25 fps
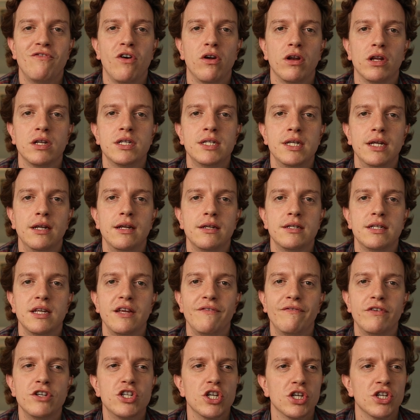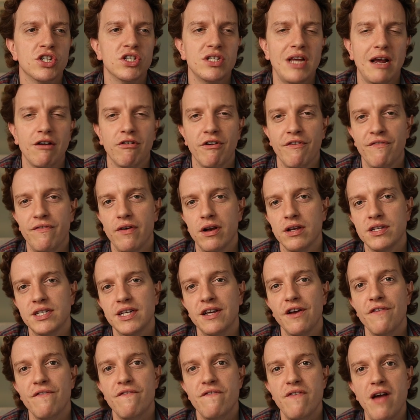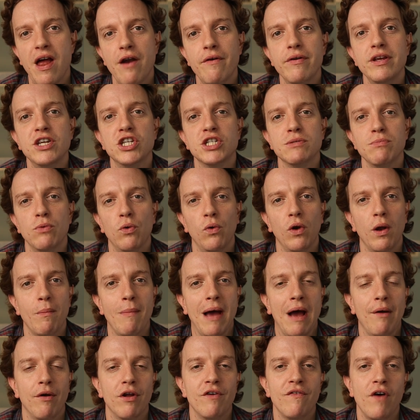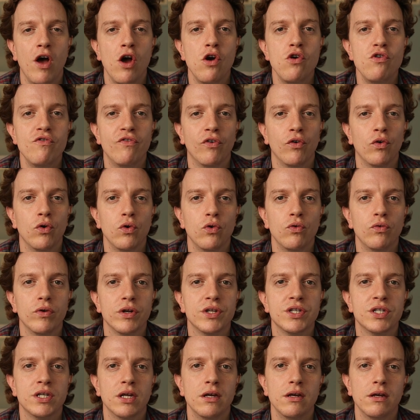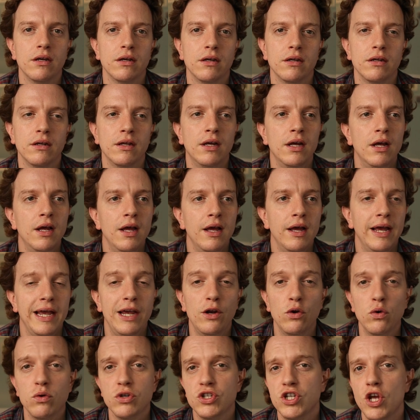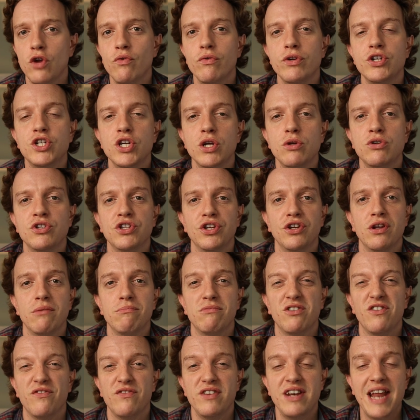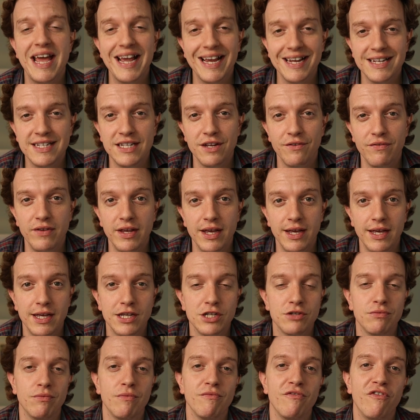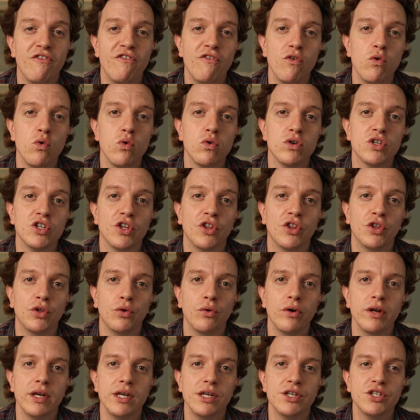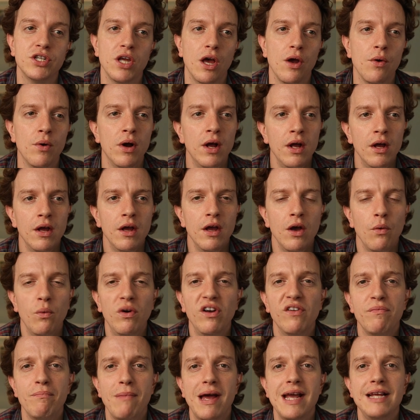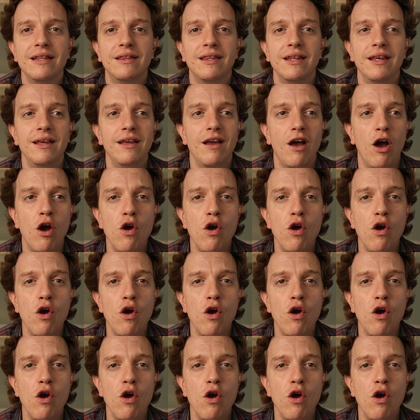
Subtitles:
in volatility for just sacrificing a very small amount of overall return. It also reduced the number of negative years from 4 to 3, so will have made the